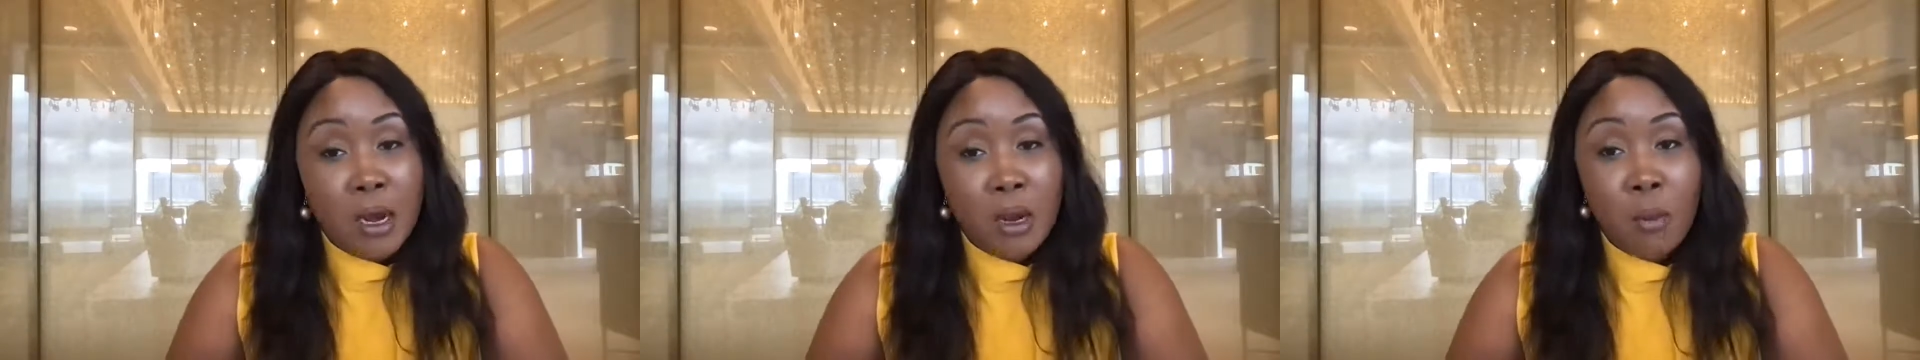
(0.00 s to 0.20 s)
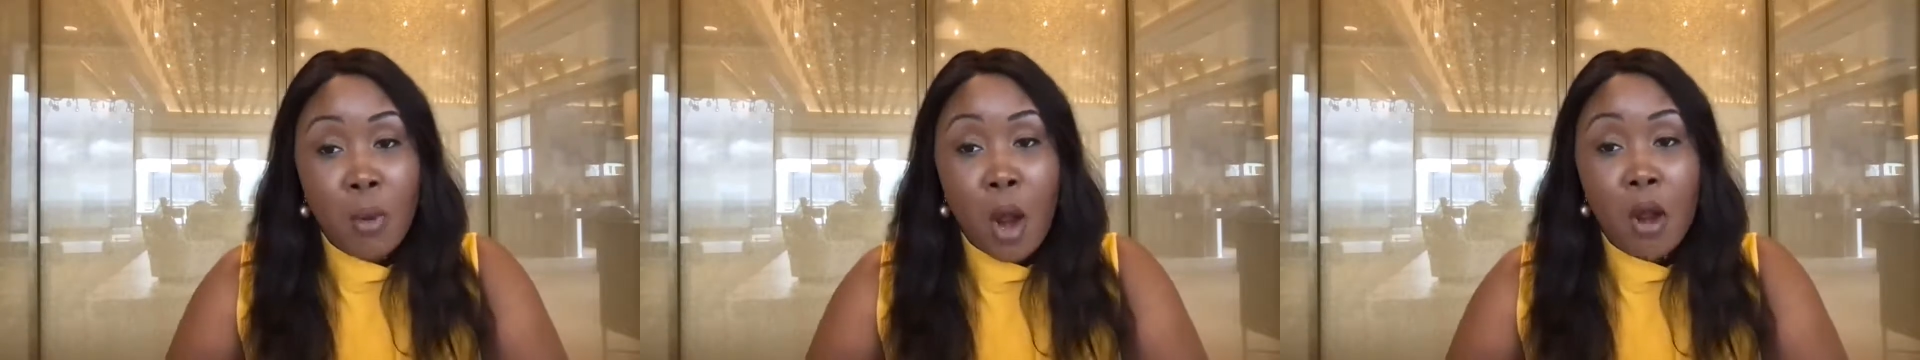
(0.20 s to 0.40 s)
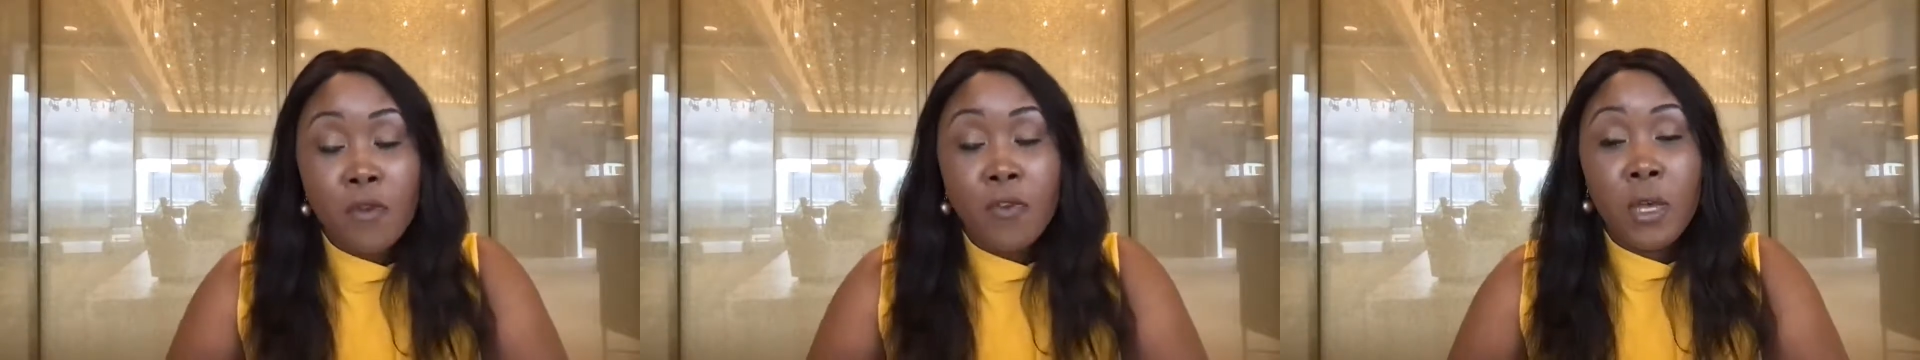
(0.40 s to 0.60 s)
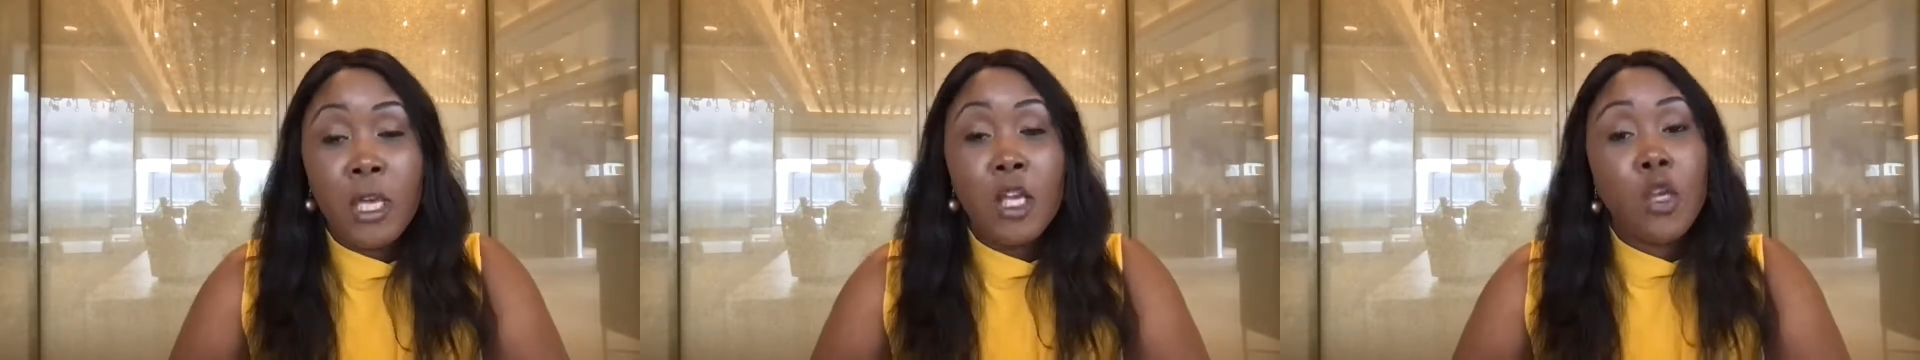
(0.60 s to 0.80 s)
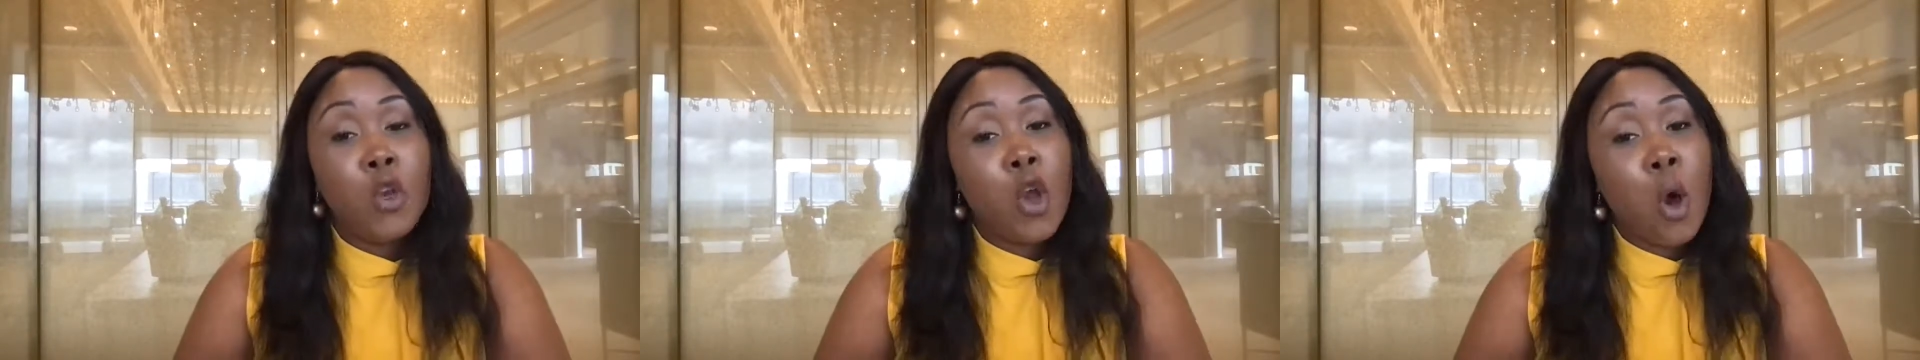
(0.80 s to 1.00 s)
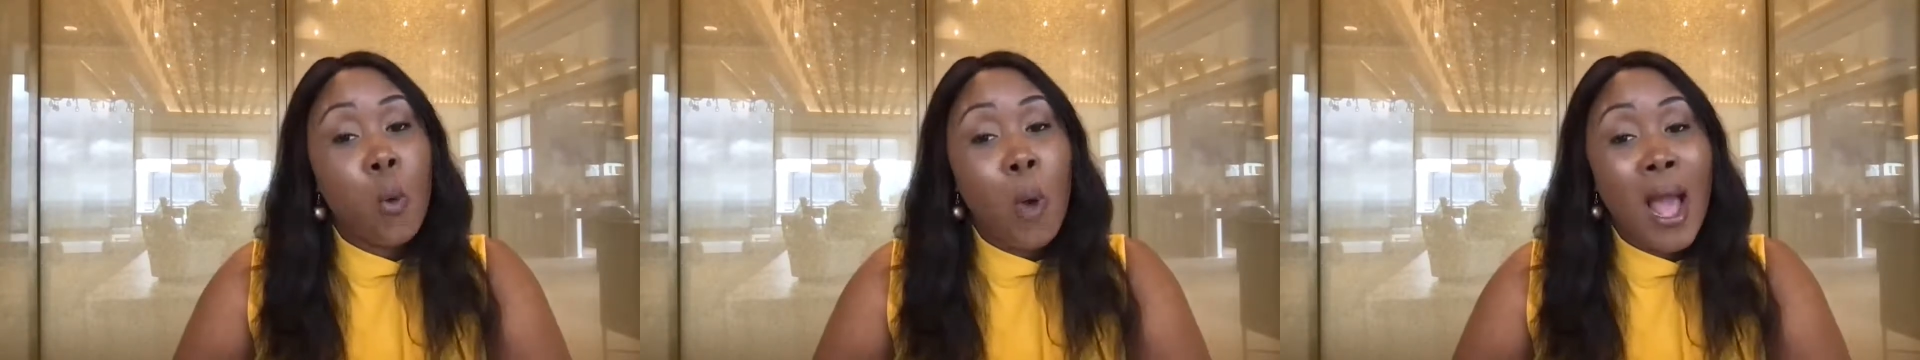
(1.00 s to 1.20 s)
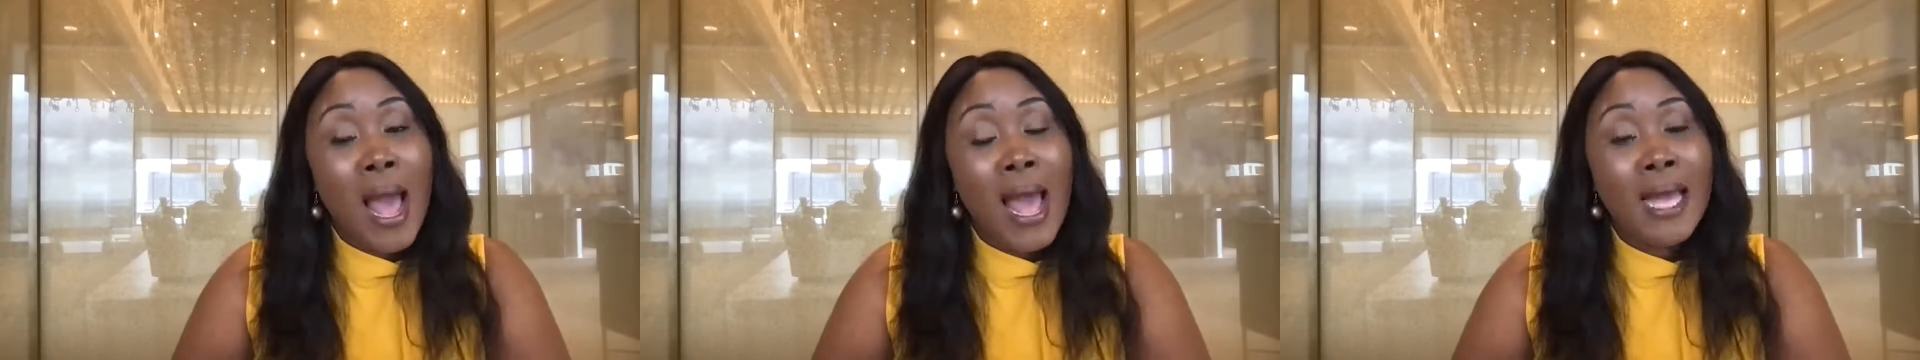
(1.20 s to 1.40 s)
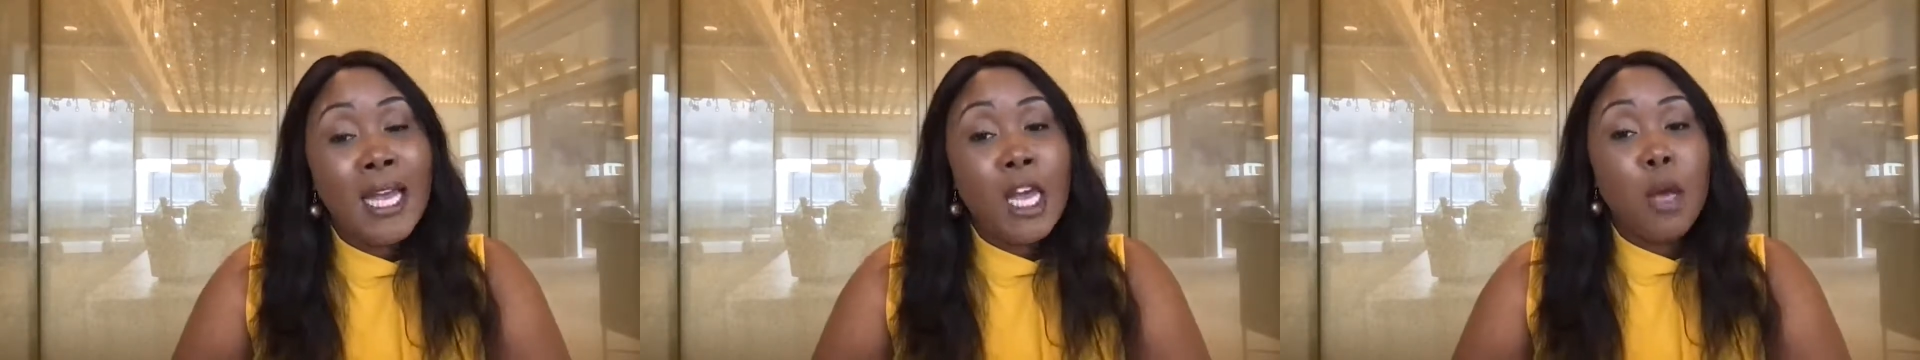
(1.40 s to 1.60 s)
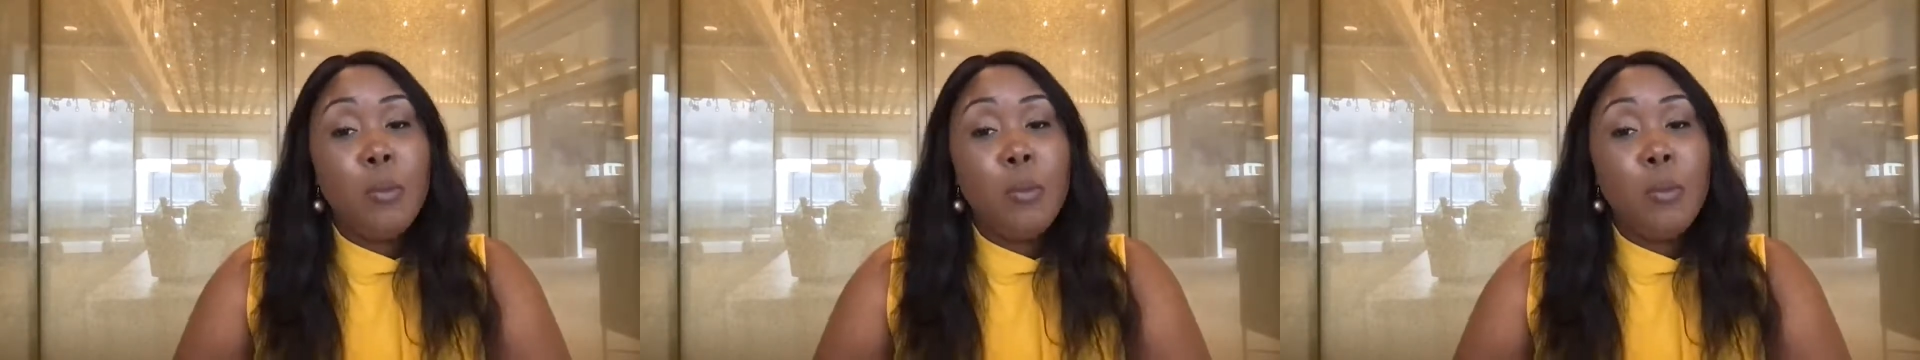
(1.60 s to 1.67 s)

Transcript: than perfect. You know why?